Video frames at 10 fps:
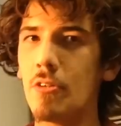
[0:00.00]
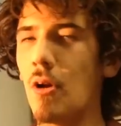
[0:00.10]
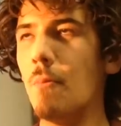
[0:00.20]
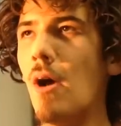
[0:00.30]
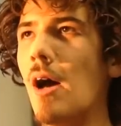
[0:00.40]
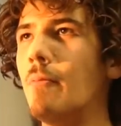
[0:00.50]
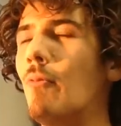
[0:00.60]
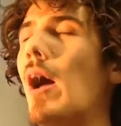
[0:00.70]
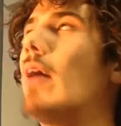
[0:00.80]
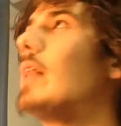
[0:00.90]
to her mom,
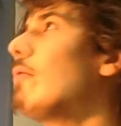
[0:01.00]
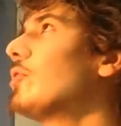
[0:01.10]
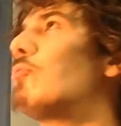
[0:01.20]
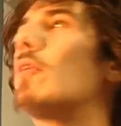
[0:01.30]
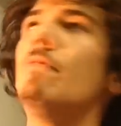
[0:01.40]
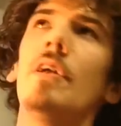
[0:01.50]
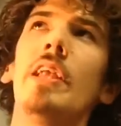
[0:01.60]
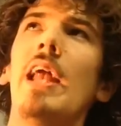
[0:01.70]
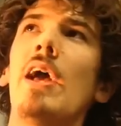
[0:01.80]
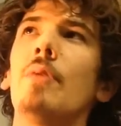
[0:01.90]
"Wow, that was more fun
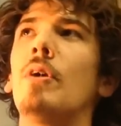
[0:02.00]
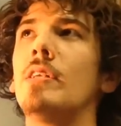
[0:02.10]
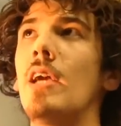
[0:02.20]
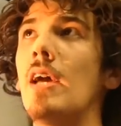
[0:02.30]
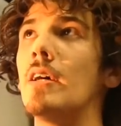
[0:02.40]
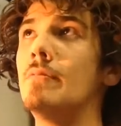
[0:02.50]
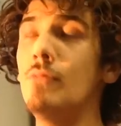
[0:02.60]
than Hannah Montana."